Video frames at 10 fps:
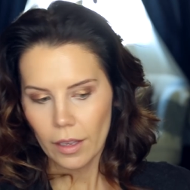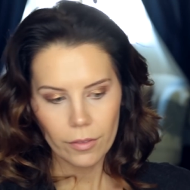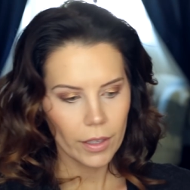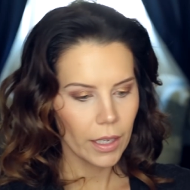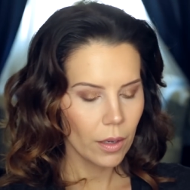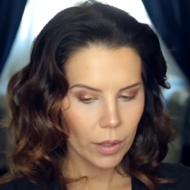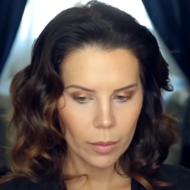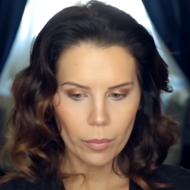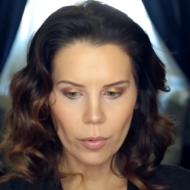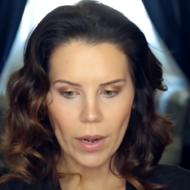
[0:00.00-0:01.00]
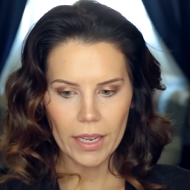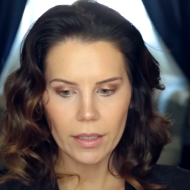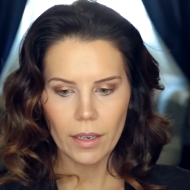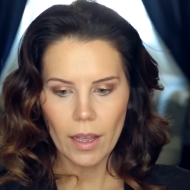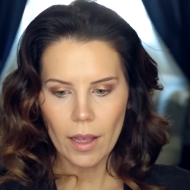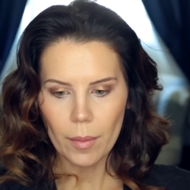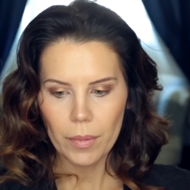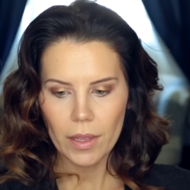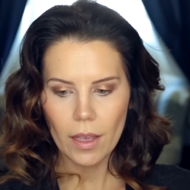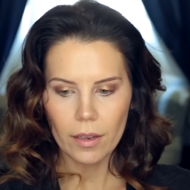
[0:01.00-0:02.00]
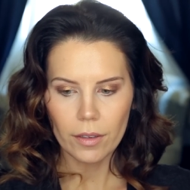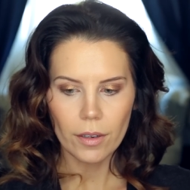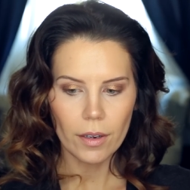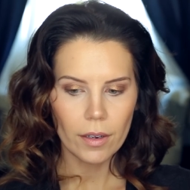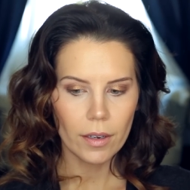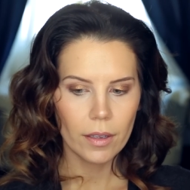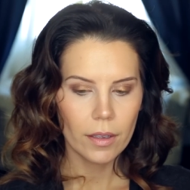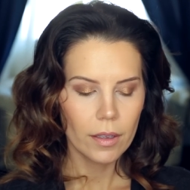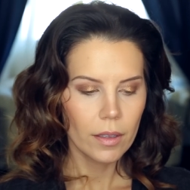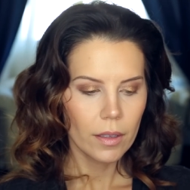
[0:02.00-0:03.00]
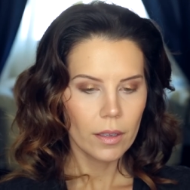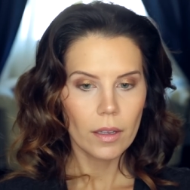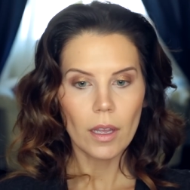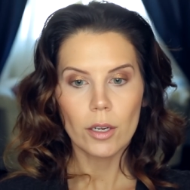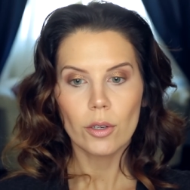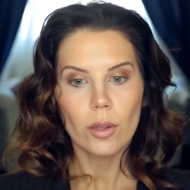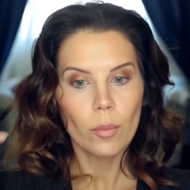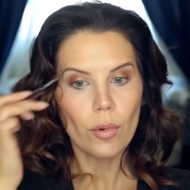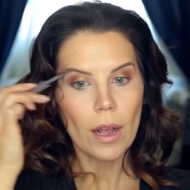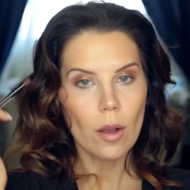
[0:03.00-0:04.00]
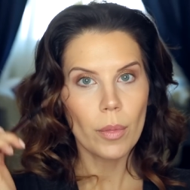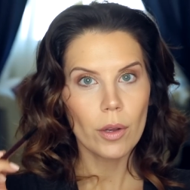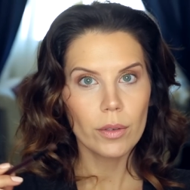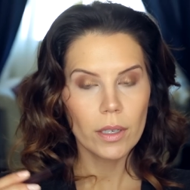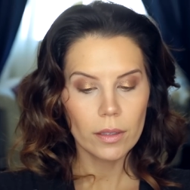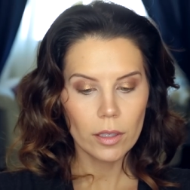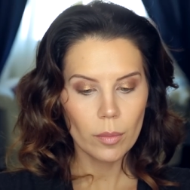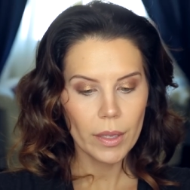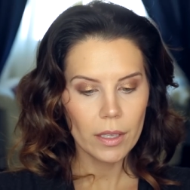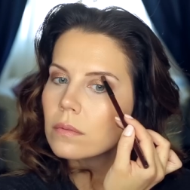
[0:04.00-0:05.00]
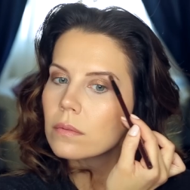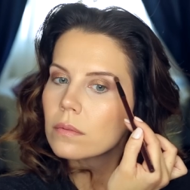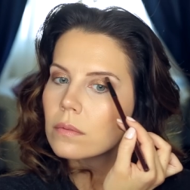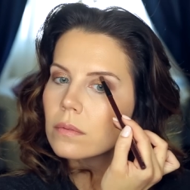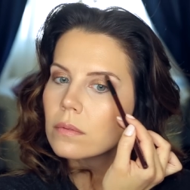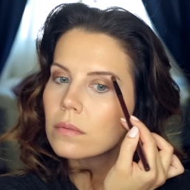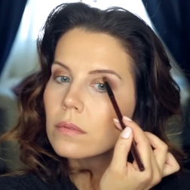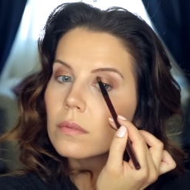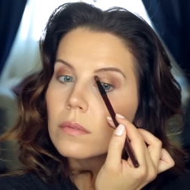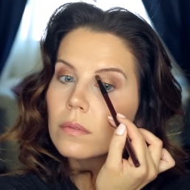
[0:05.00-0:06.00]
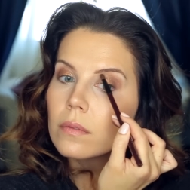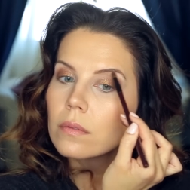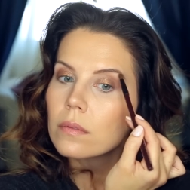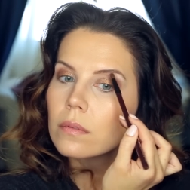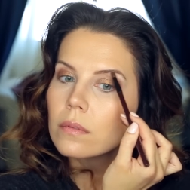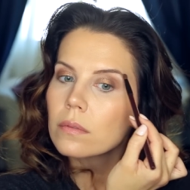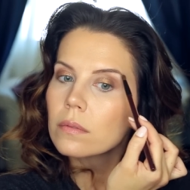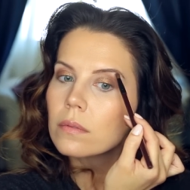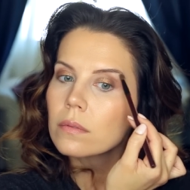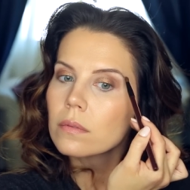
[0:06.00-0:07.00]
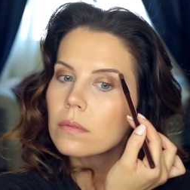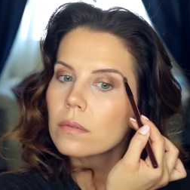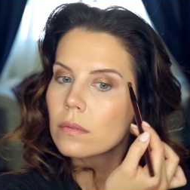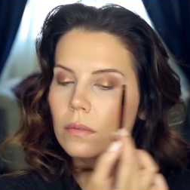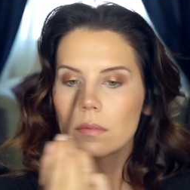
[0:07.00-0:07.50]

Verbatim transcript: I feel like I want to brighten up the under, under the brow bone a little bit. So I am going to take a brush.